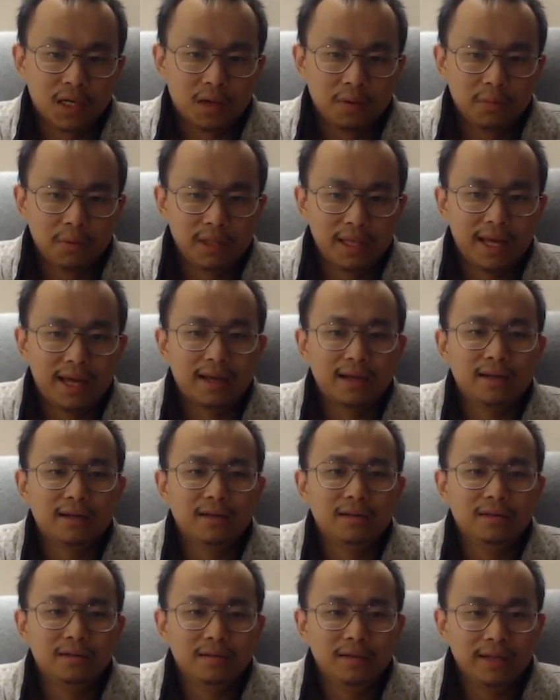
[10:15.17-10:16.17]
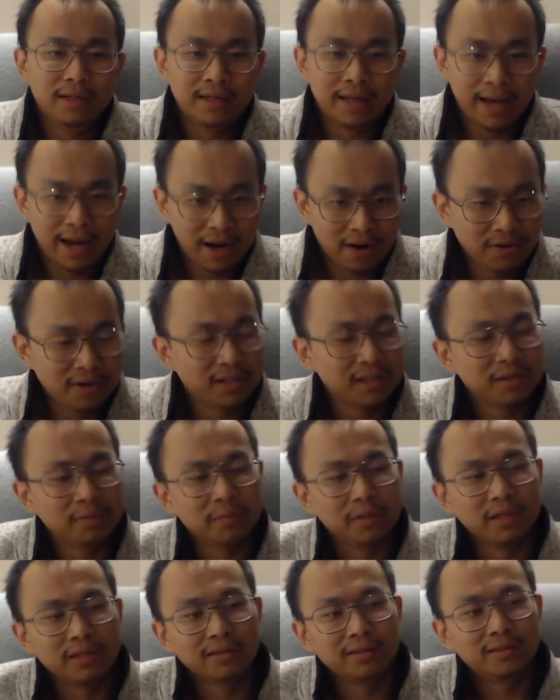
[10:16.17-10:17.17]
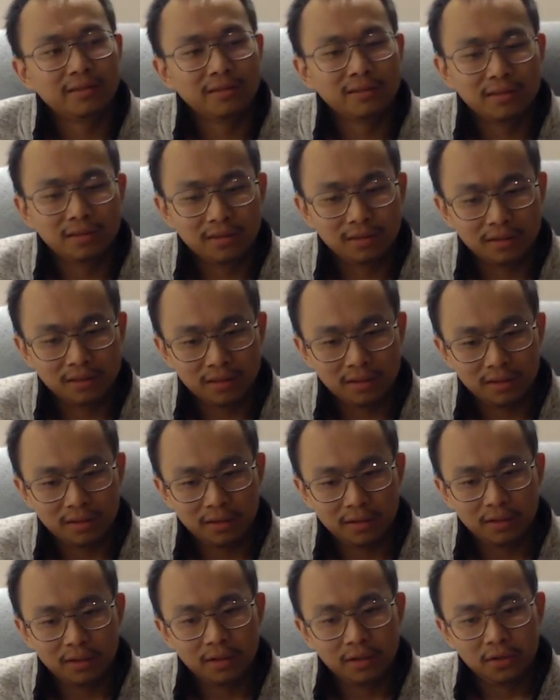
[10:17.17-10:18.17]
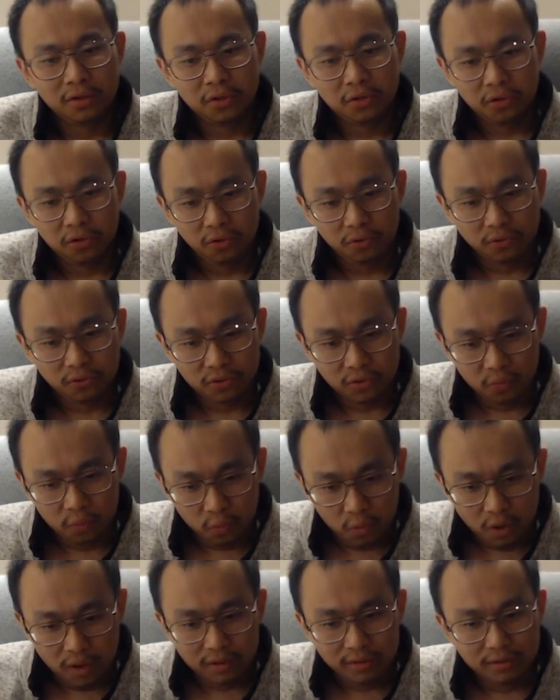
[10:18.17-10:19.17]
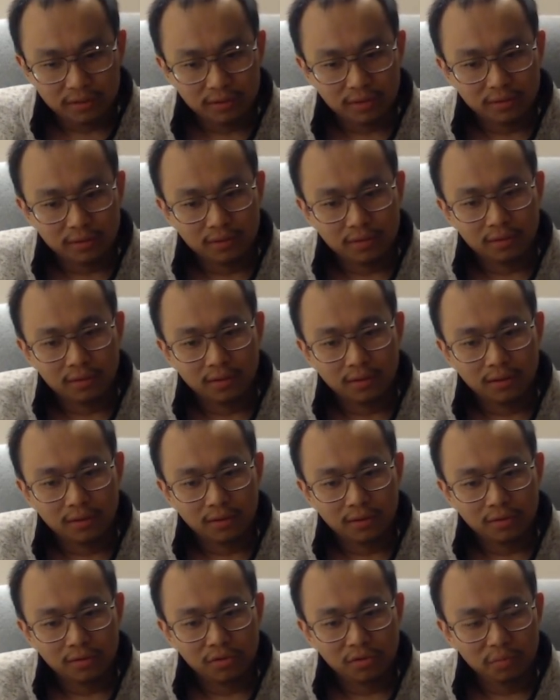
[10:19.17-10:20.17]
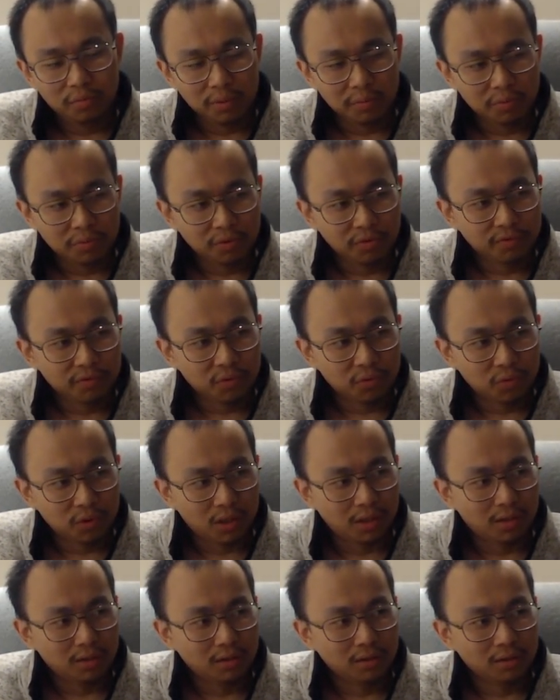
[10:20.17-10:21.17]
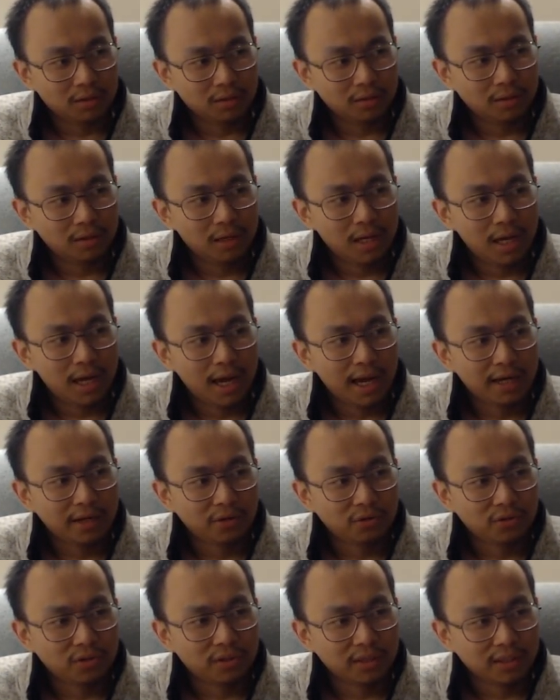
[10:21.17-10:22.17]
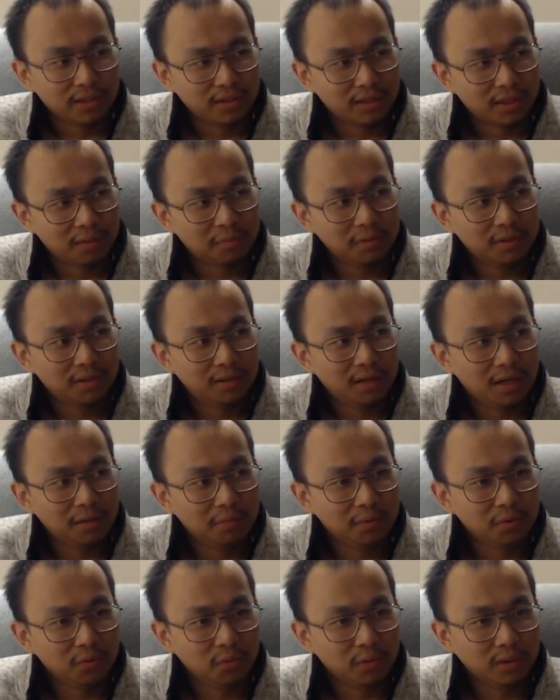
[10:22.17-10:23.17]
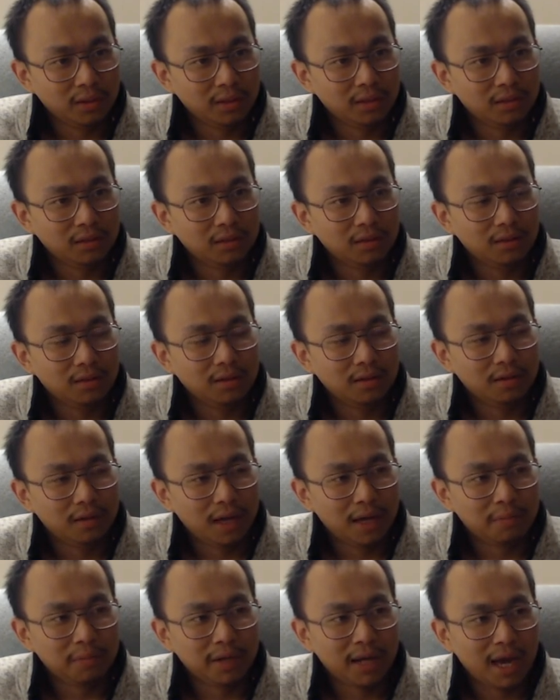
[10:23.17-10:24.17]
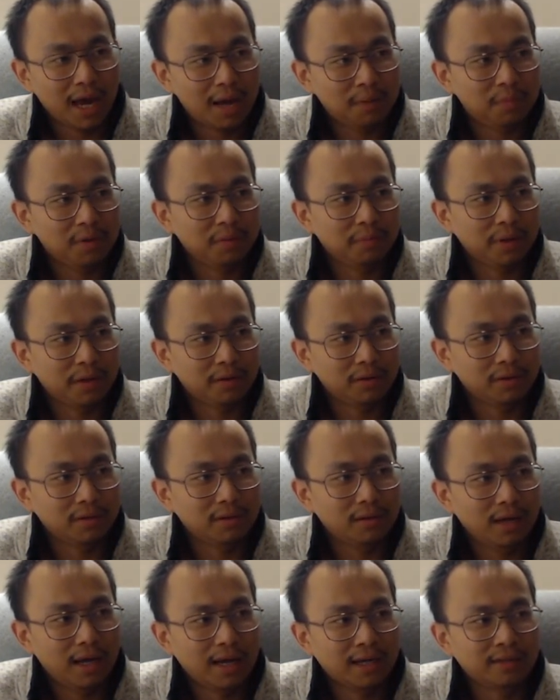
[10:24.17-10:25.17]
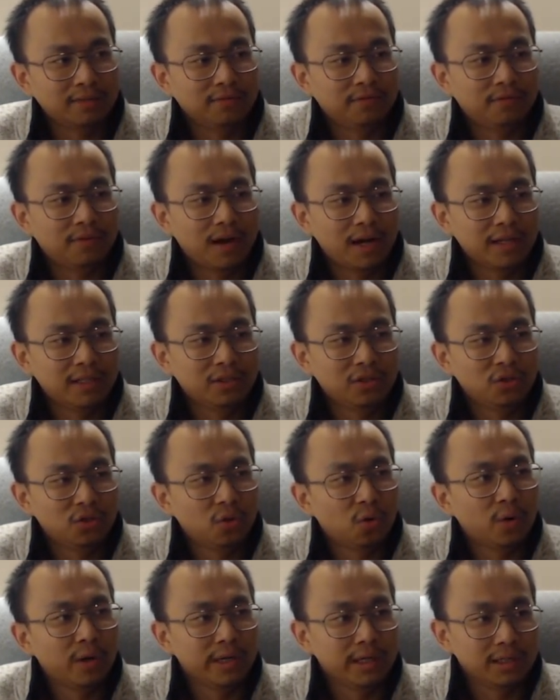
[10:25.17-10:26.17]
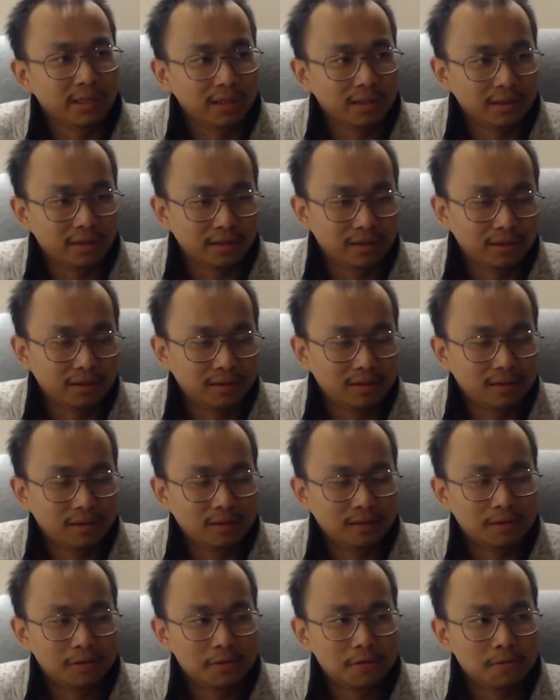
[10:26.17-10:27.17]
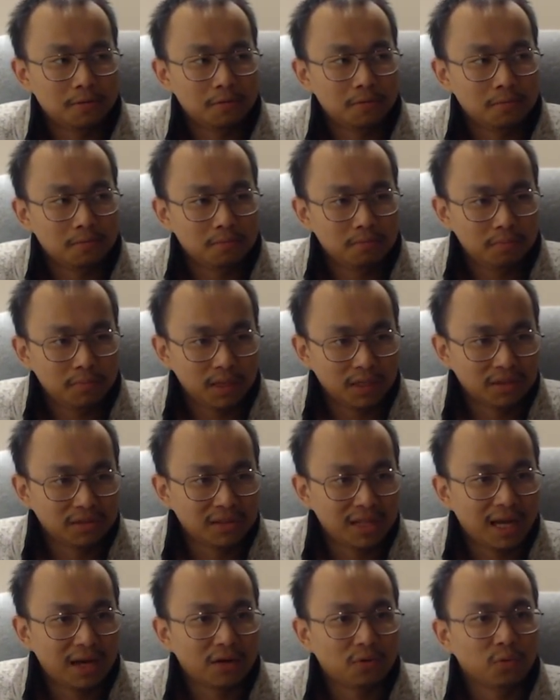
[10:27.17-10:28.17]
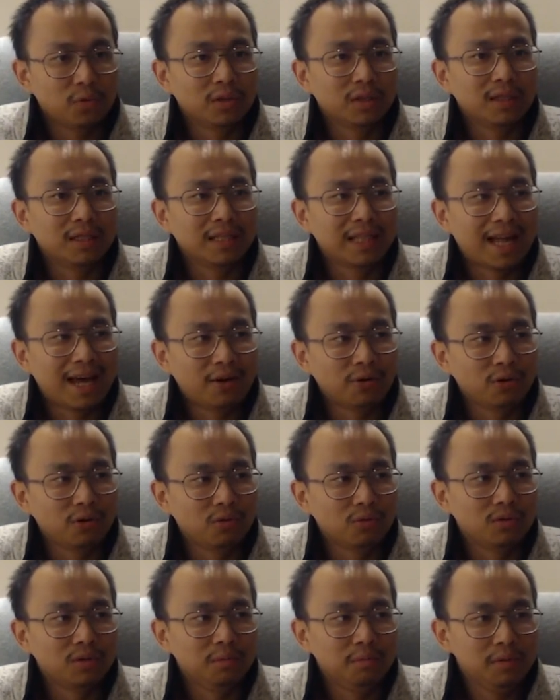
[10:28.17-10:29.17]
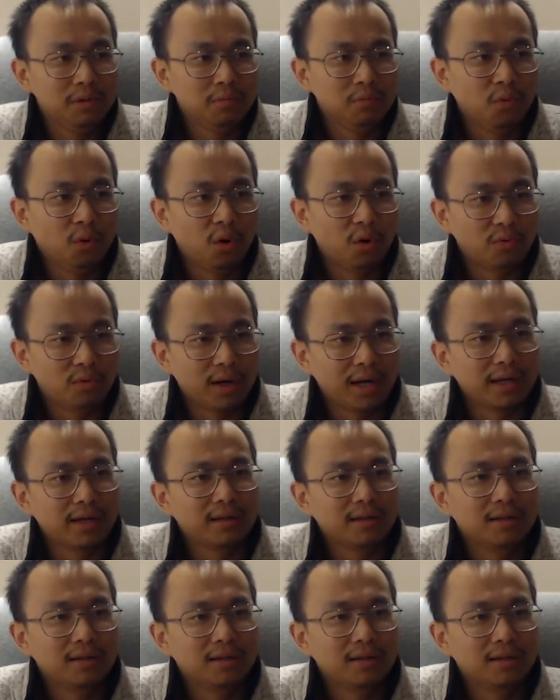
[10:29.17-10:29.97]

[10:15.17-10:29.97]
but that inherently means you should want to be proven wrong. And you should accept it and be willing and be happy about it and find joy in it, because that will allow you to be more right.